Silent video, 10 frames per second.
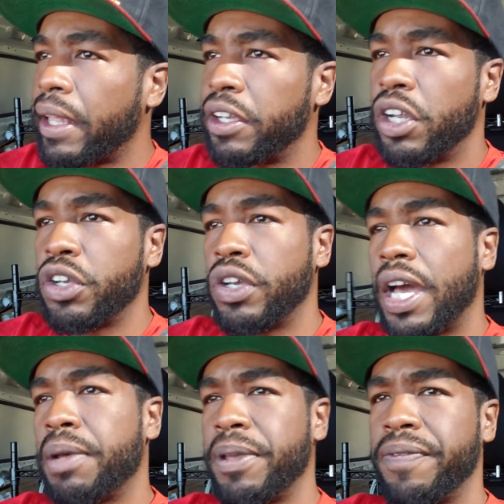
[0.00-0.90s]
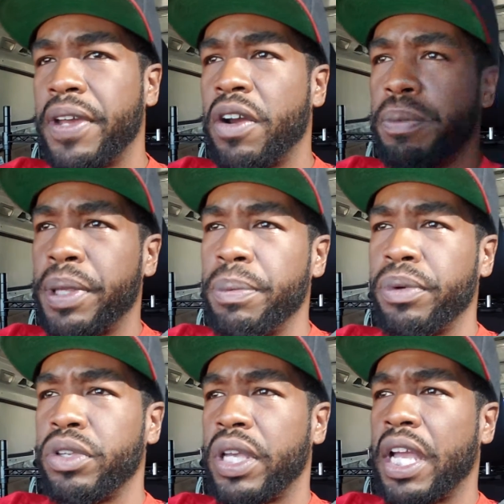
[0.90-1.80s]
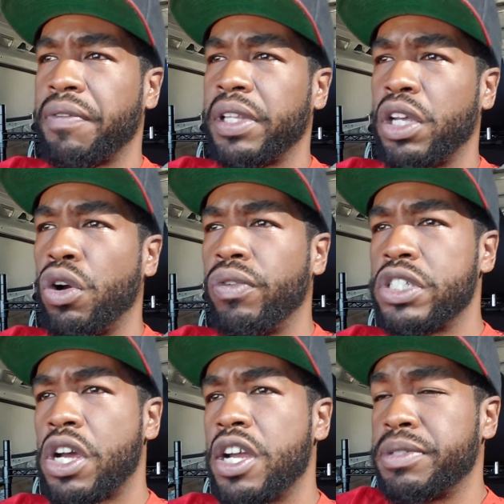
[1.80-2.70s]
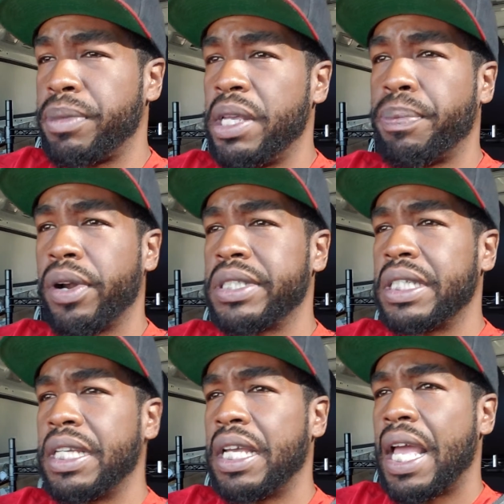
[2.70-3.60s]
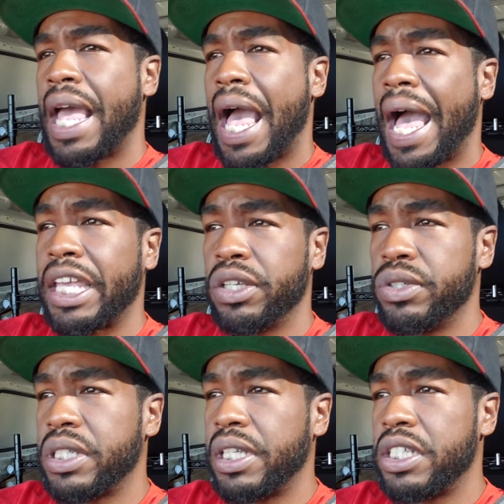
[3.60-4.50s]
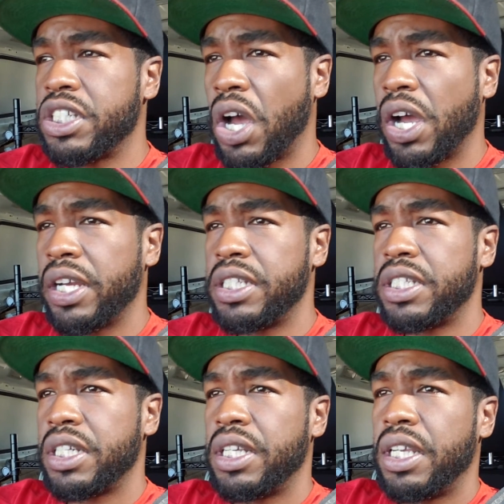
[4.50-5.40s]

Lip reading: You know, you got to be fair with people. You can't really overcharge. Me personally, I usually charge